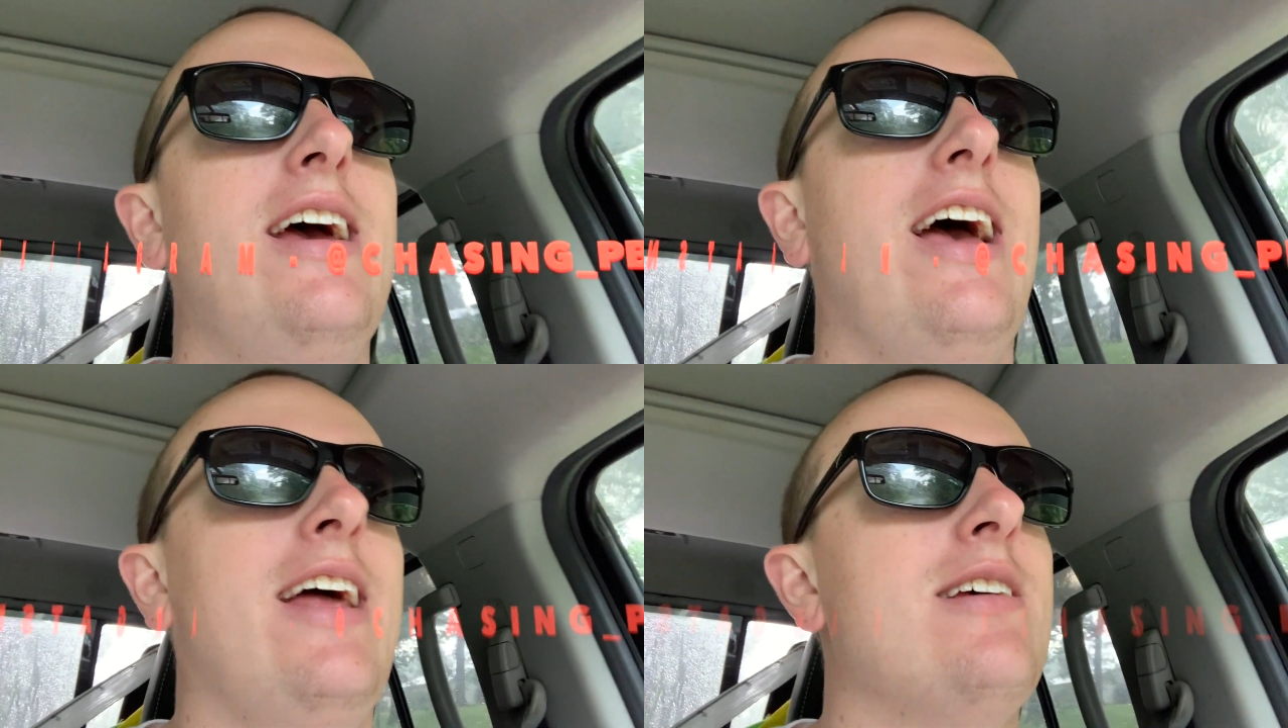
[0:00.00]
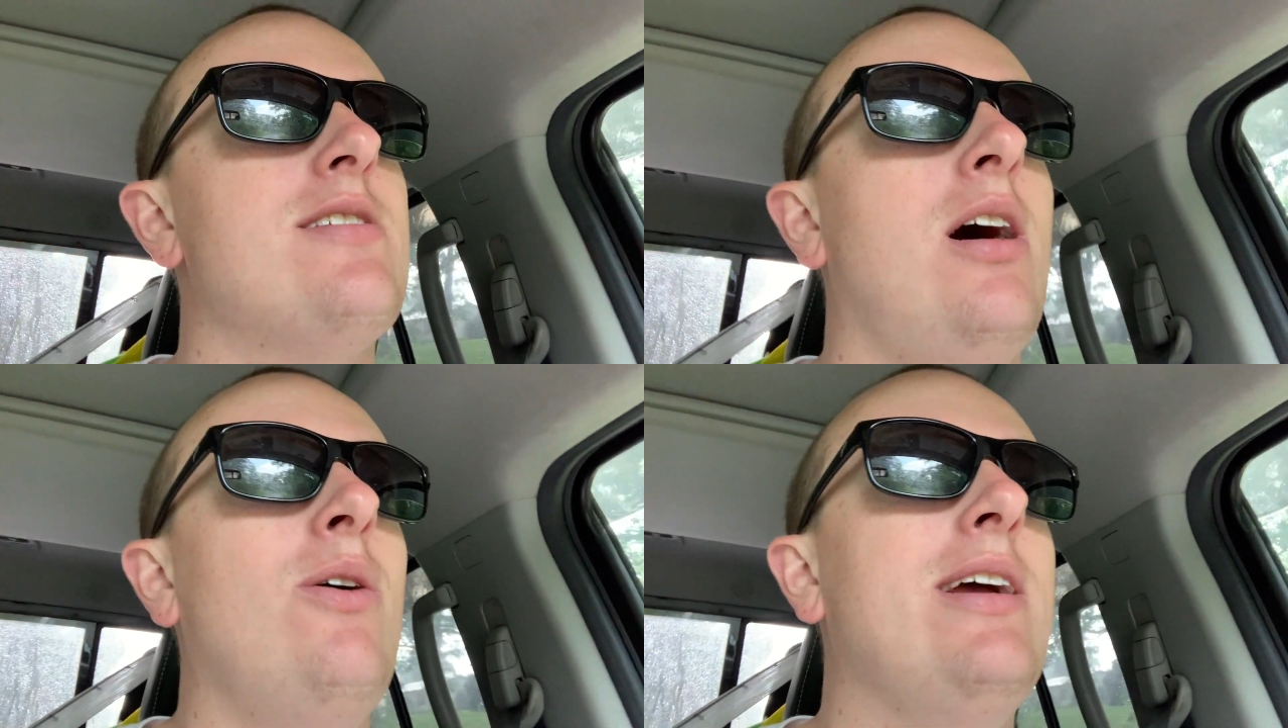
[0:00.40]
And as
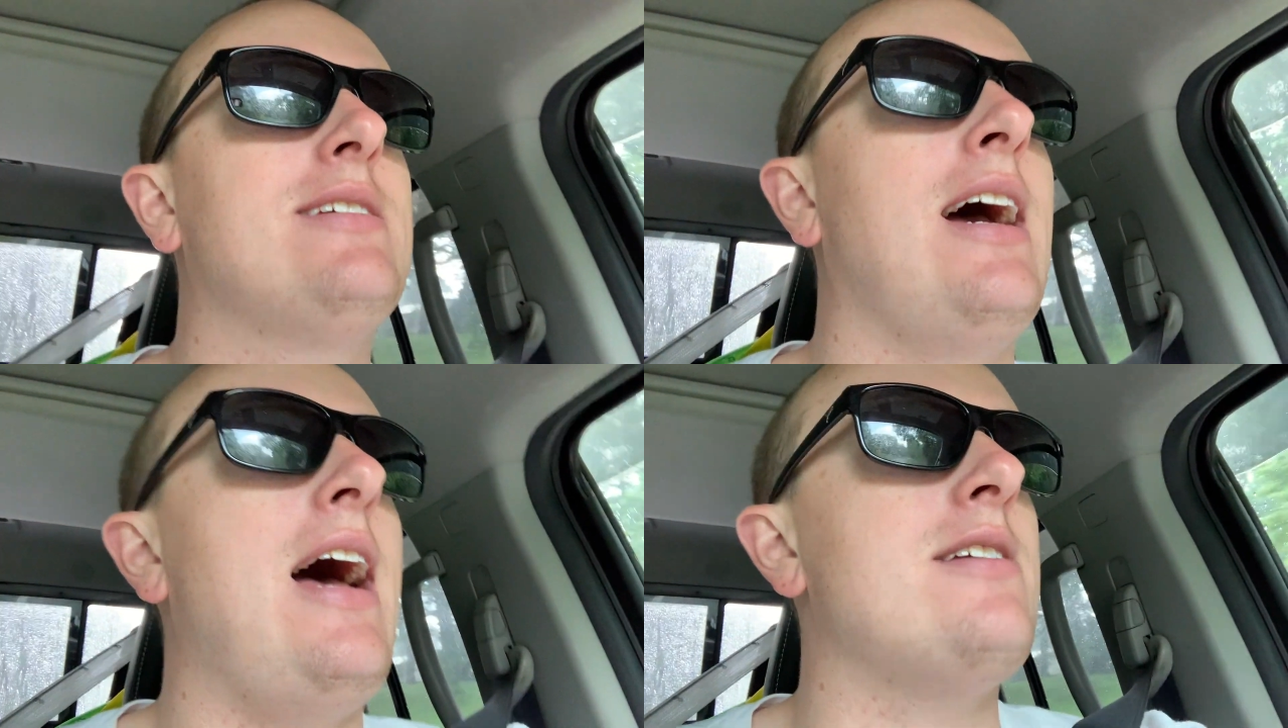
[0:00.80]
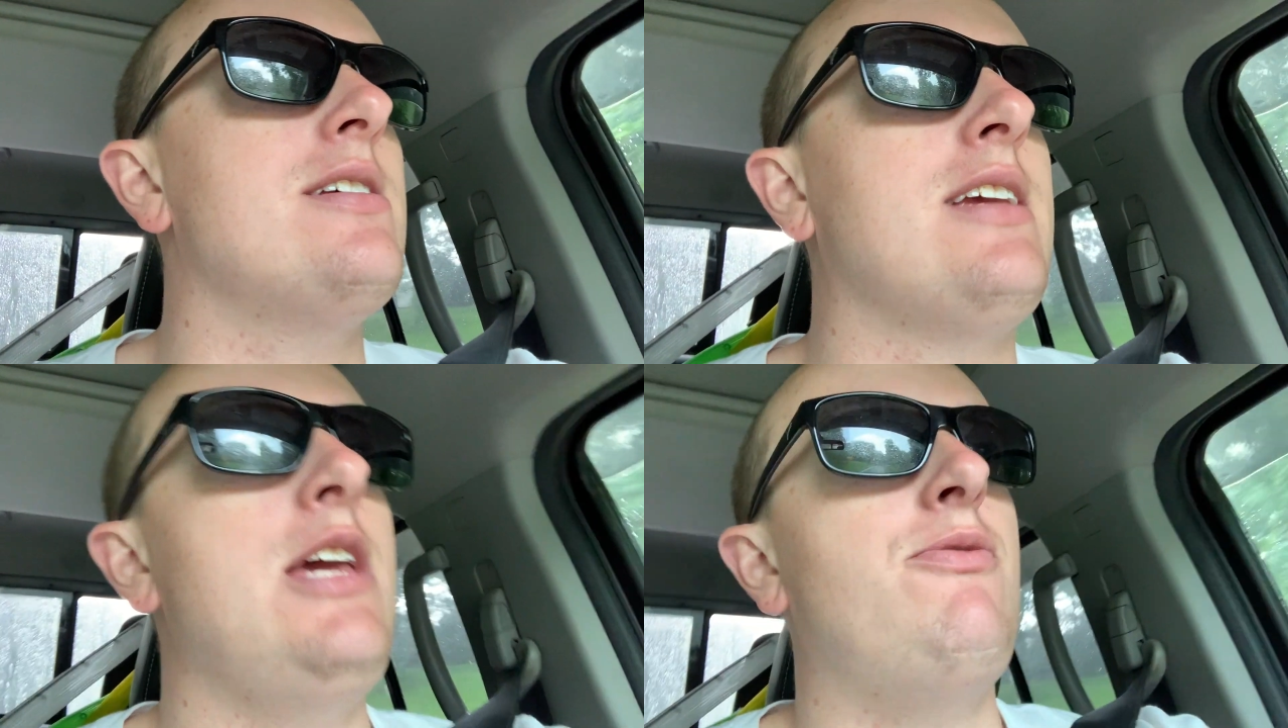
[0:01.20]
always, guys,
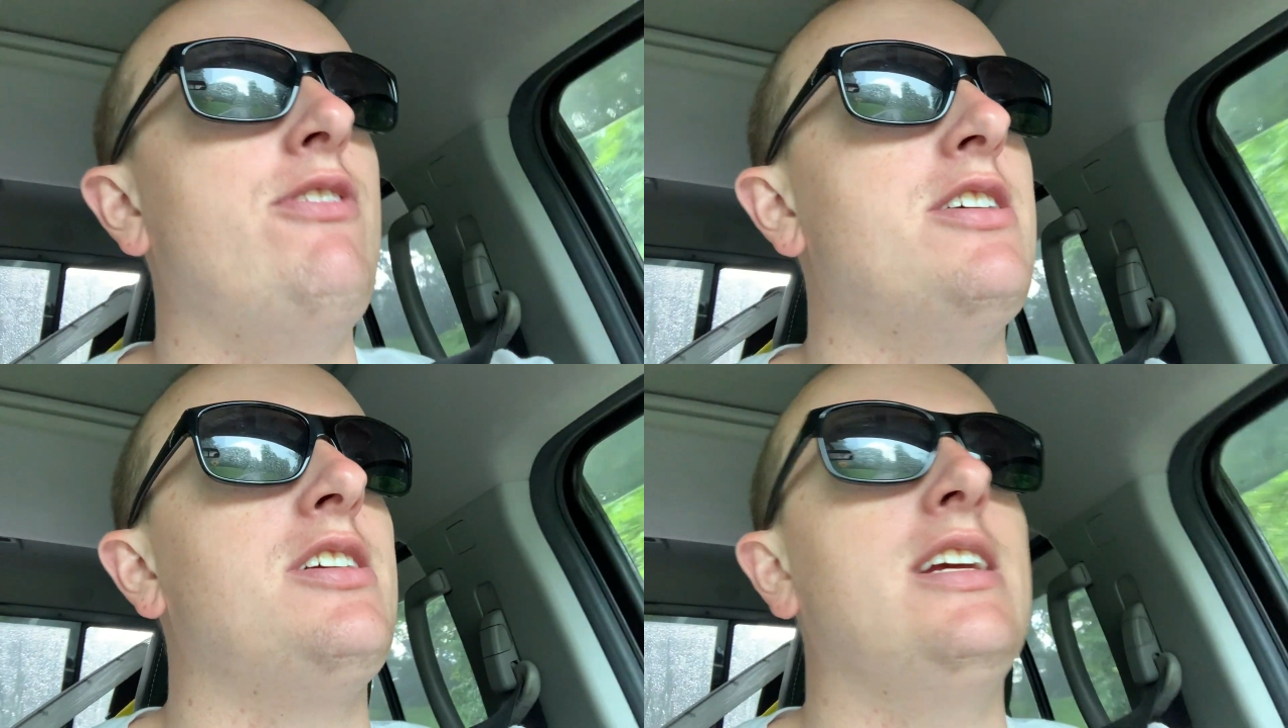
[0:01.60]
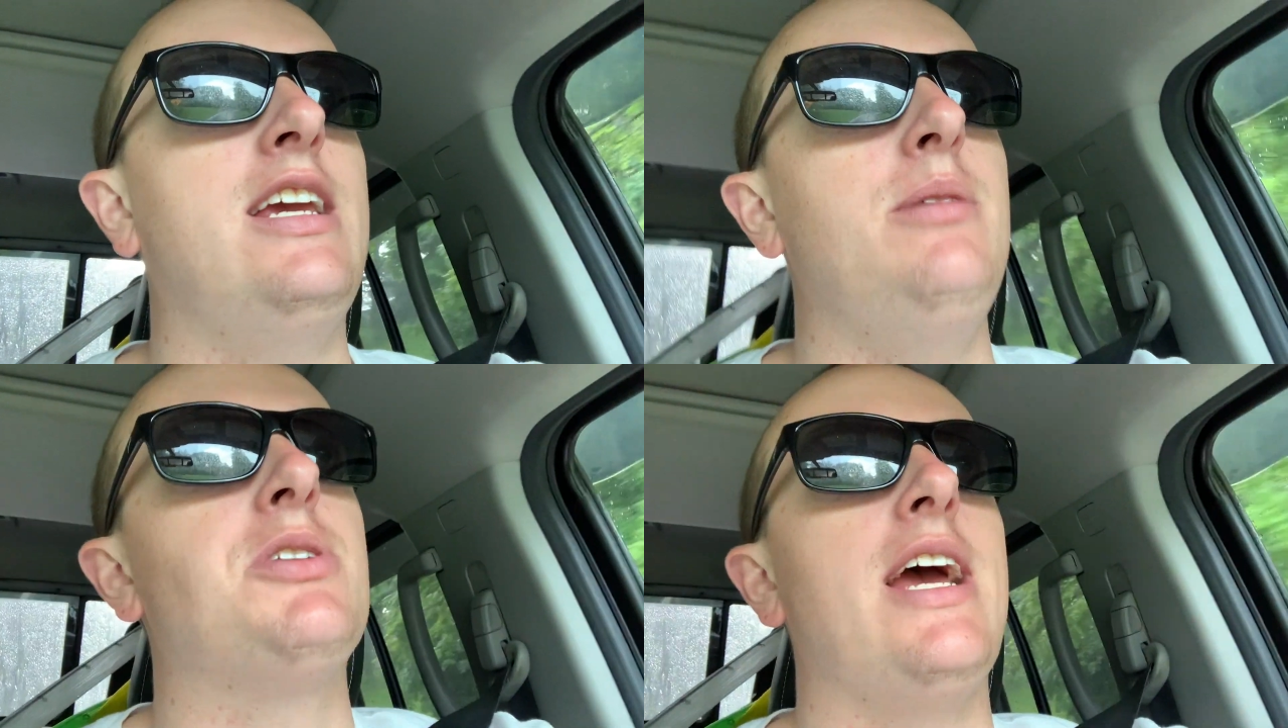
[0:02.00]
just keep fishing and
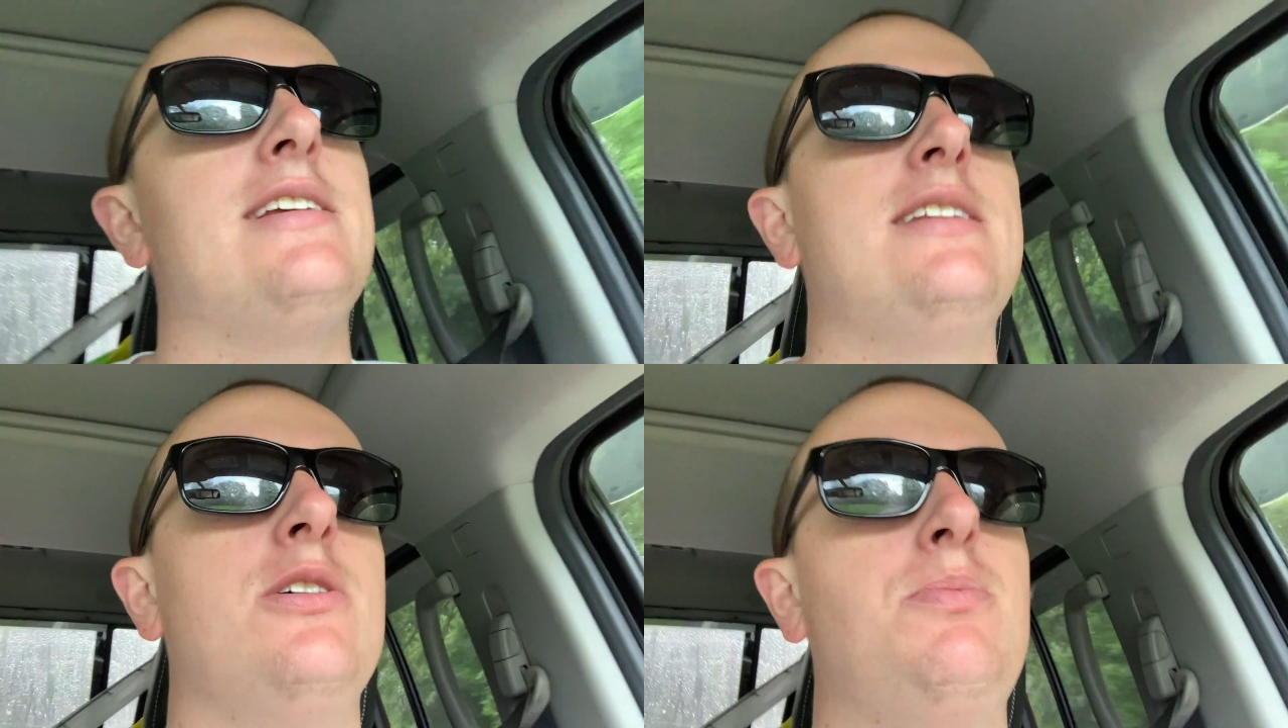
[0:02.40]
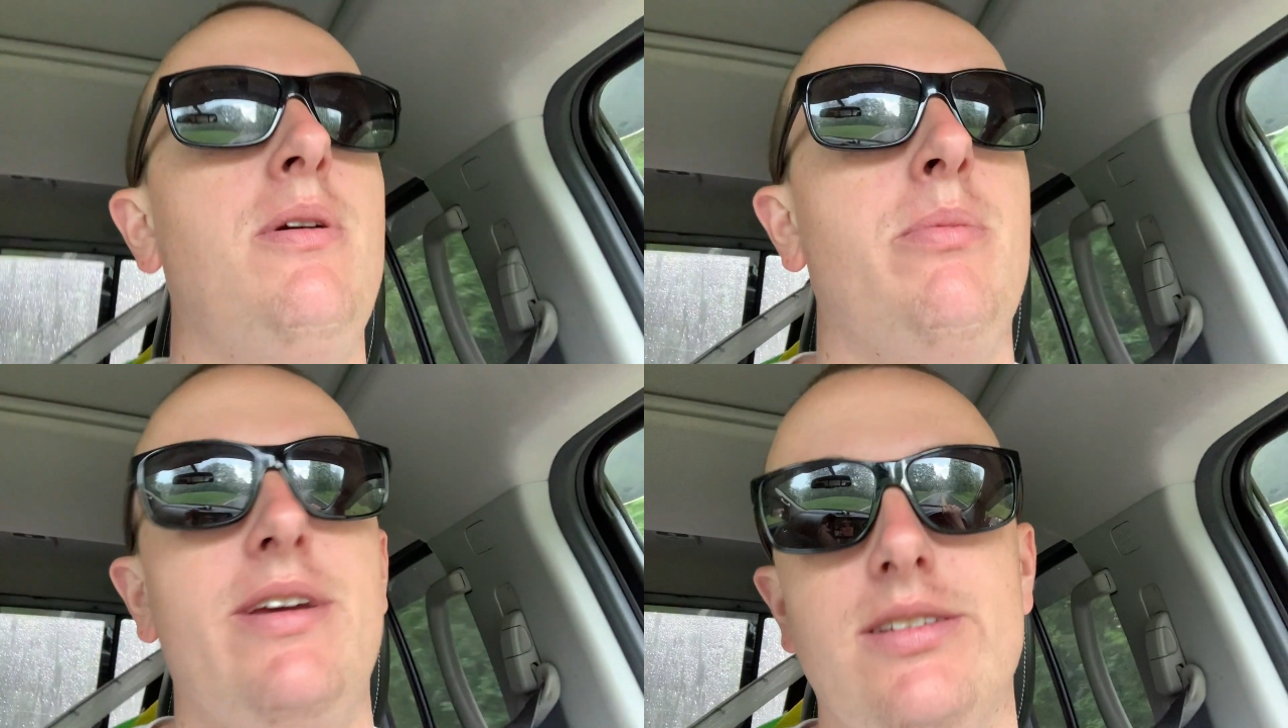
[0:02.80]
keep chasing those
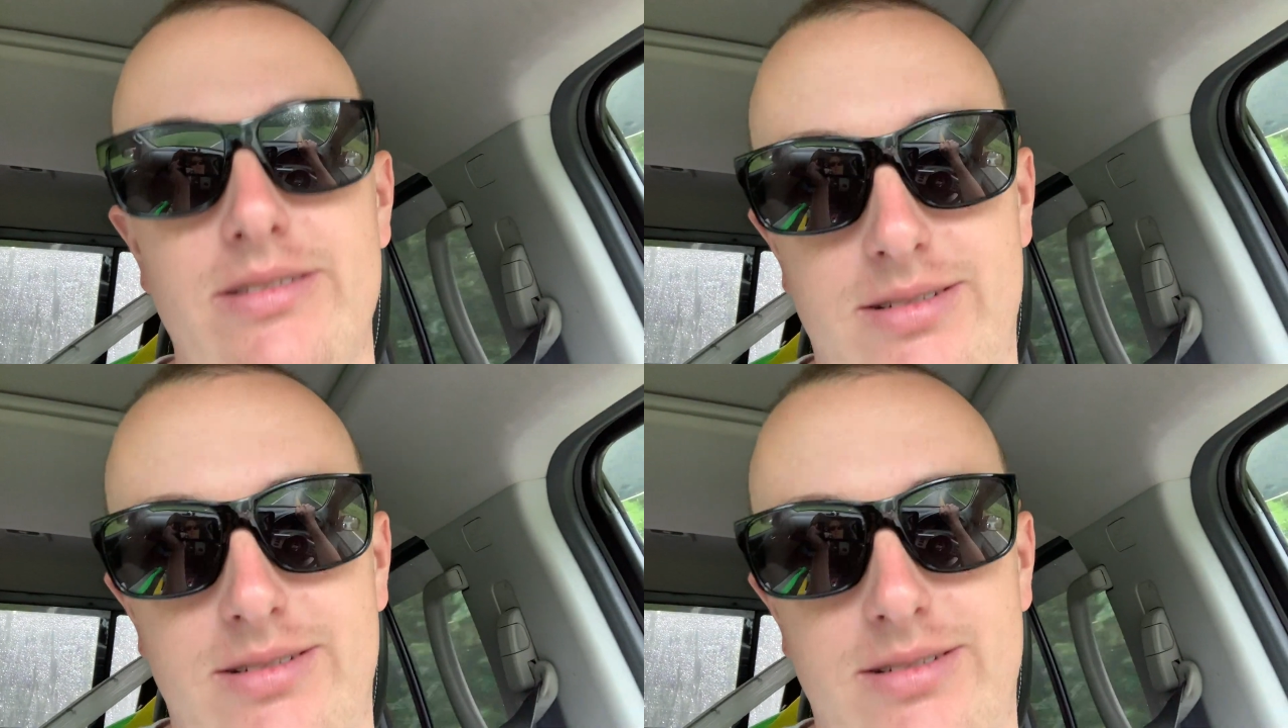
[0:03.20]
PBs.